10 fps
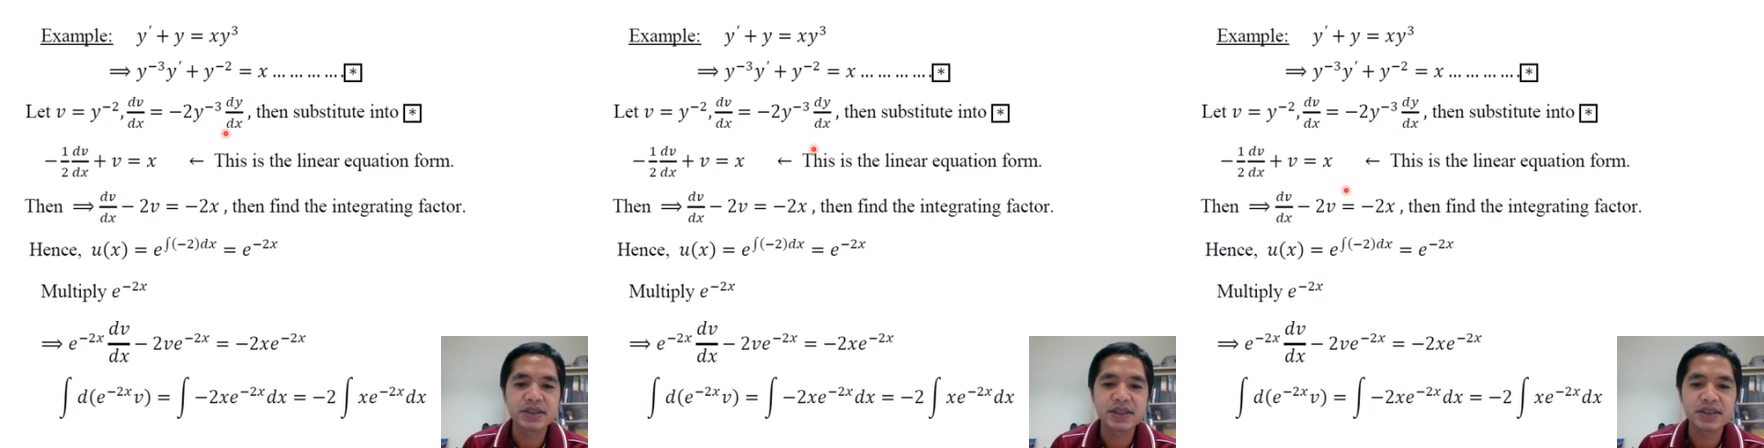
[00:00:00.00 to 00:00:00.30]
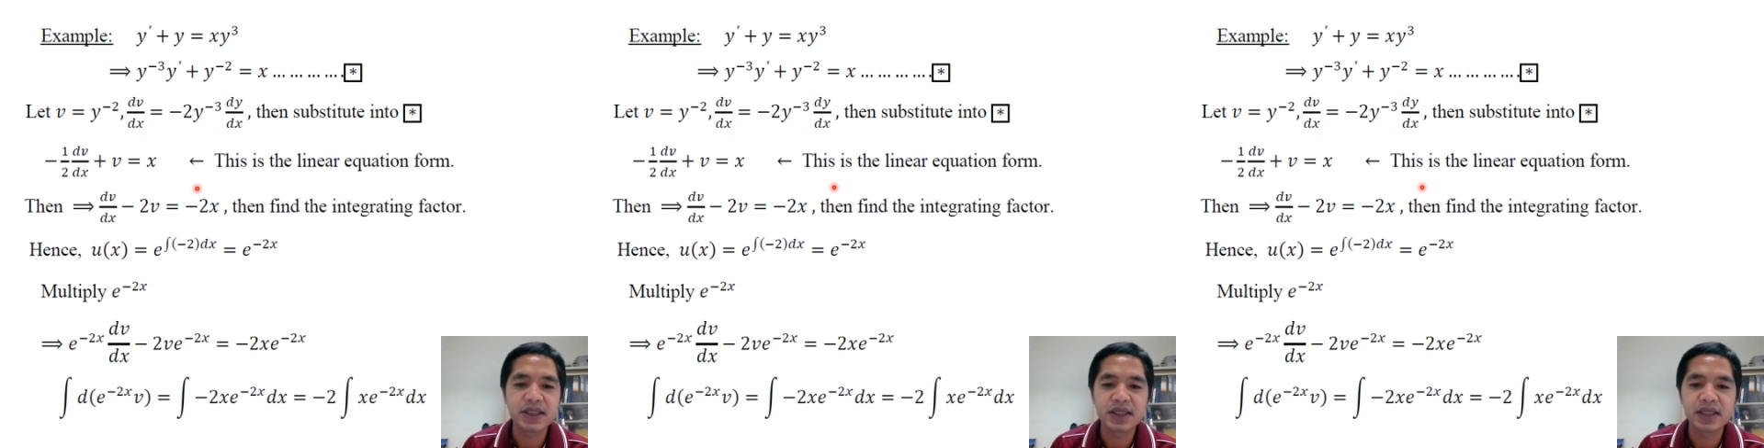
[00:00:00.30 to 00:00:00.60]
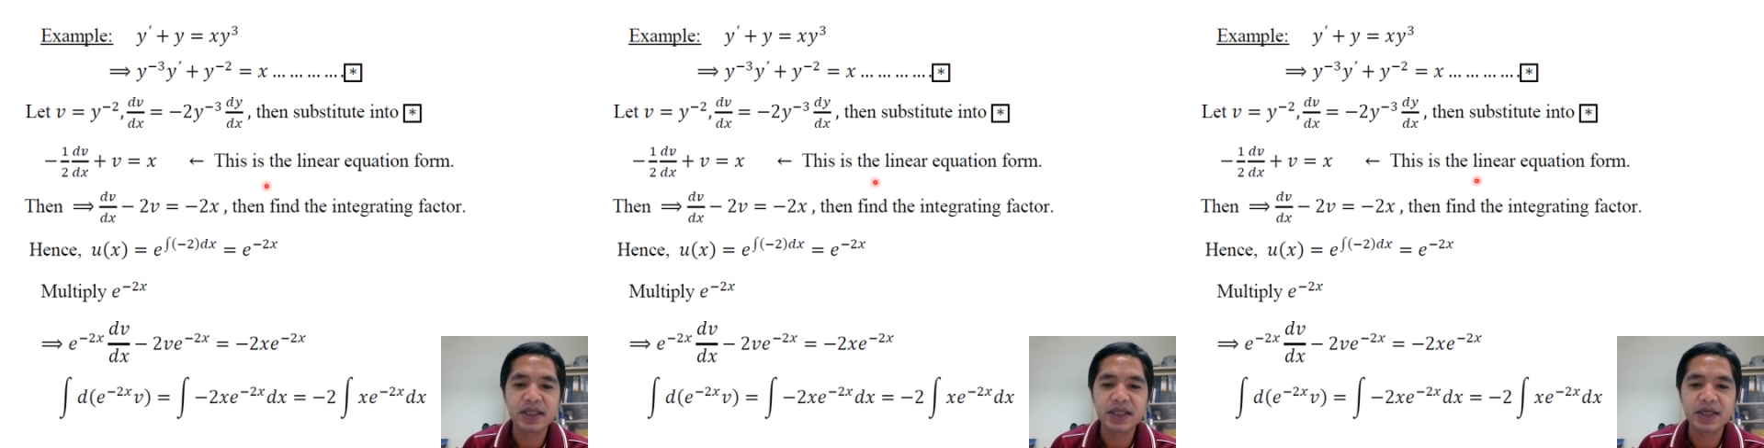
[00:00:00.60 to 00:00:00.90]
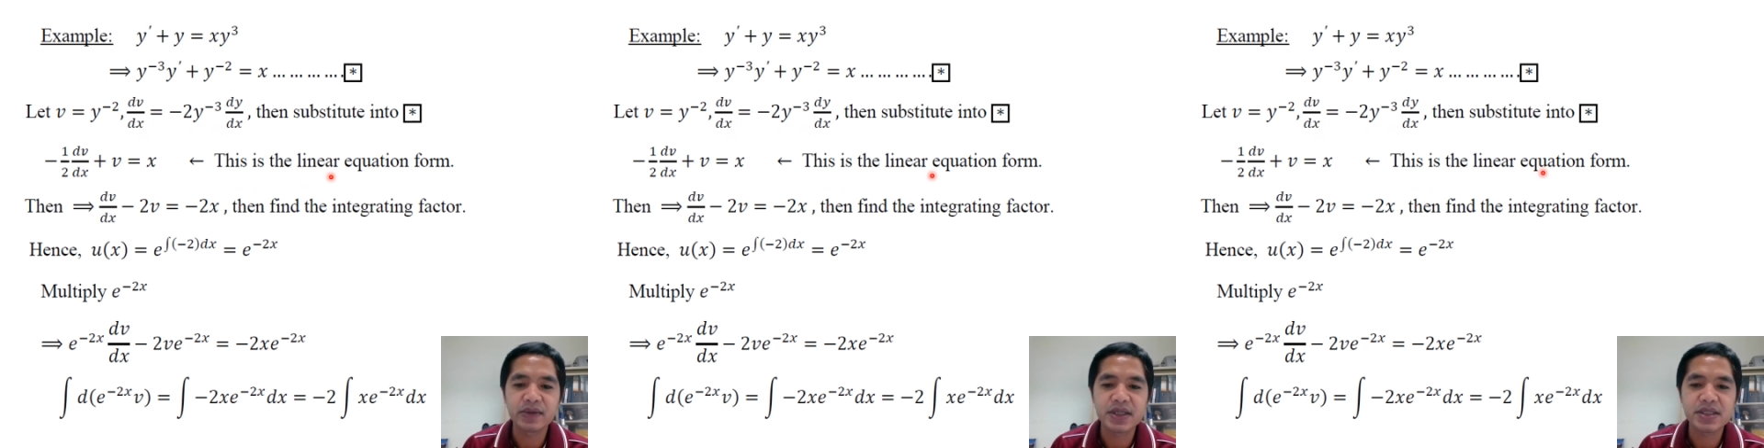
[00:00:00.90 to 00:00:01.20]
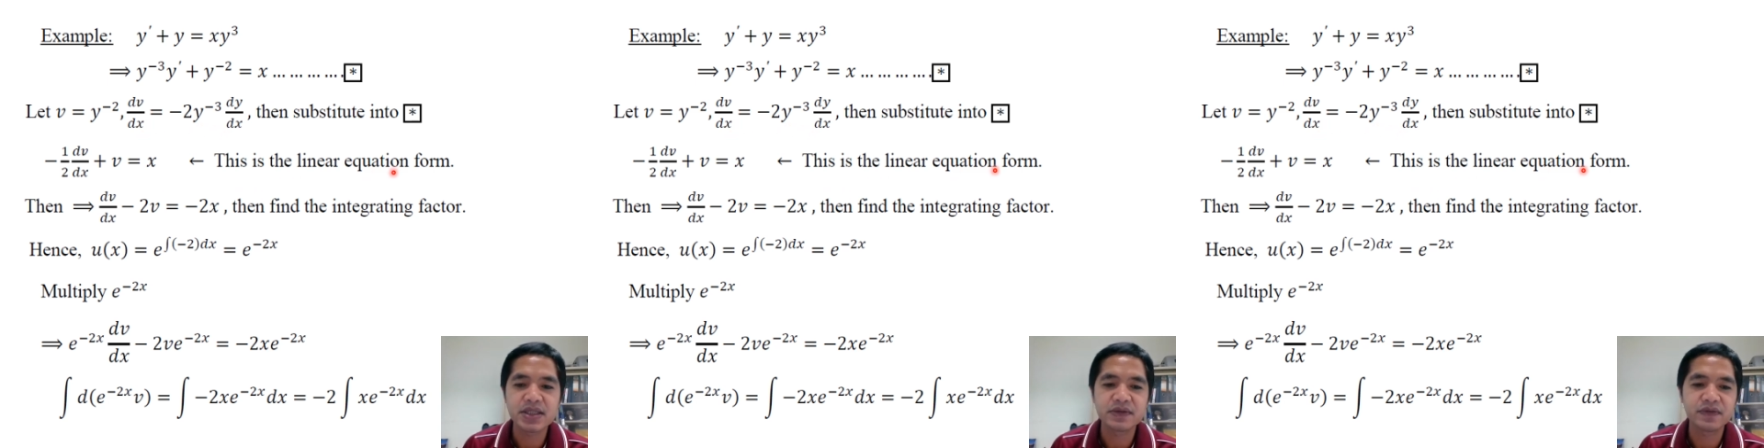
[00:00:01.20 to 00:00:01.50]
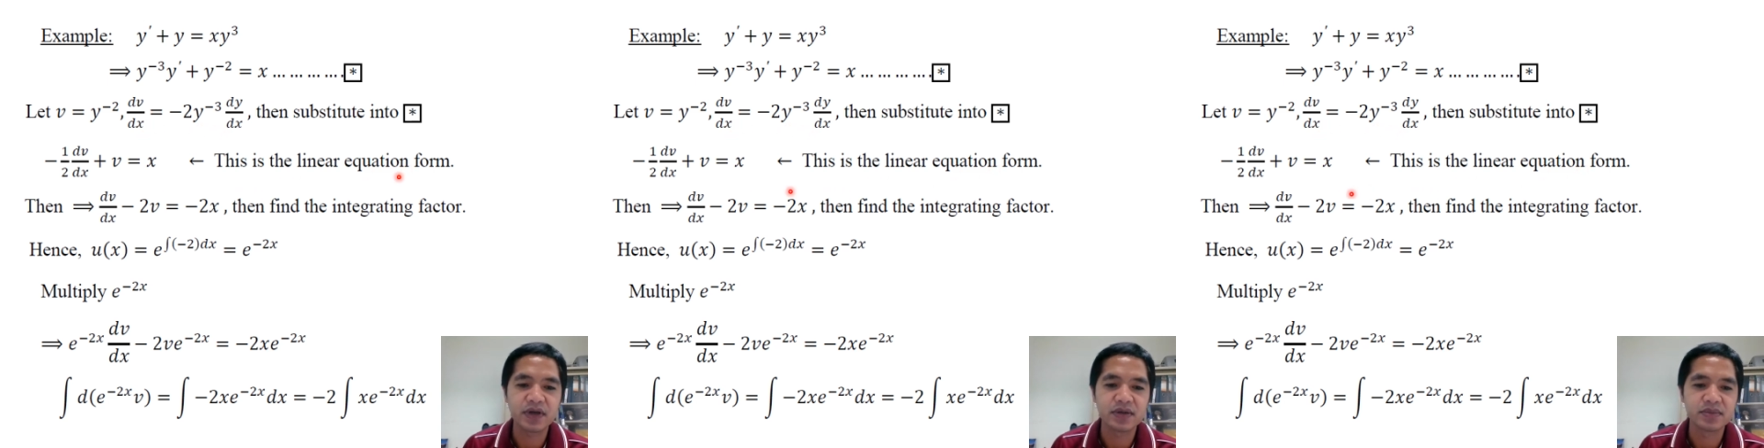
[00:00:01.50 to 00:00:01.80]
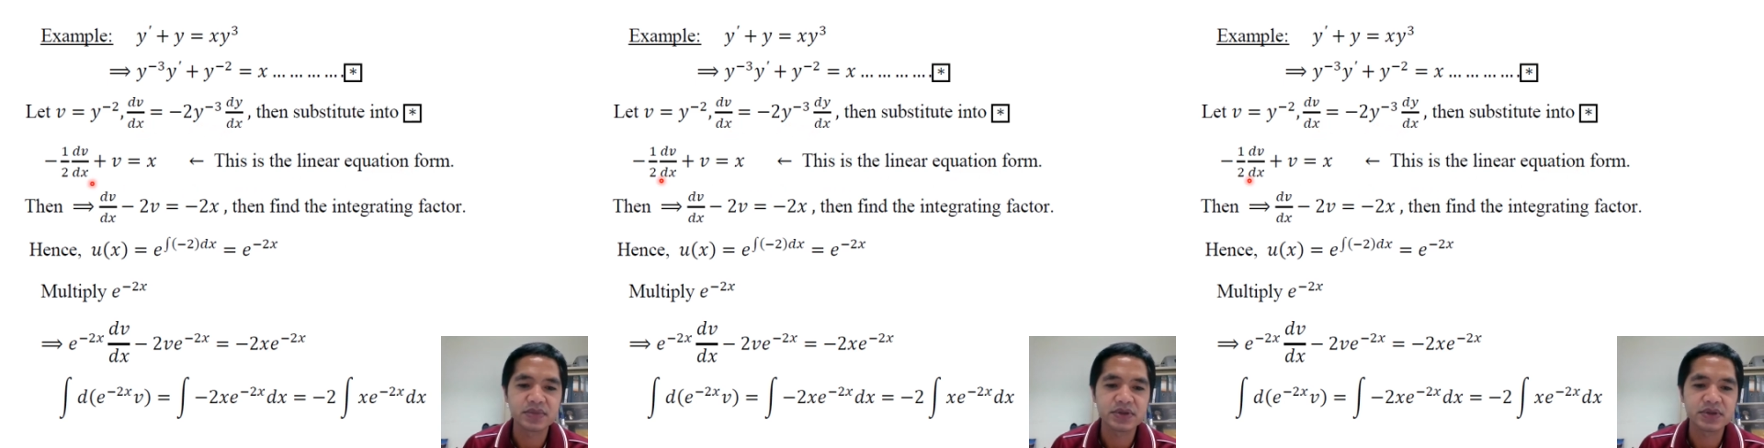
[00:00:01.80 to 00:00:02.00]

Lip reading: is the linear equation form,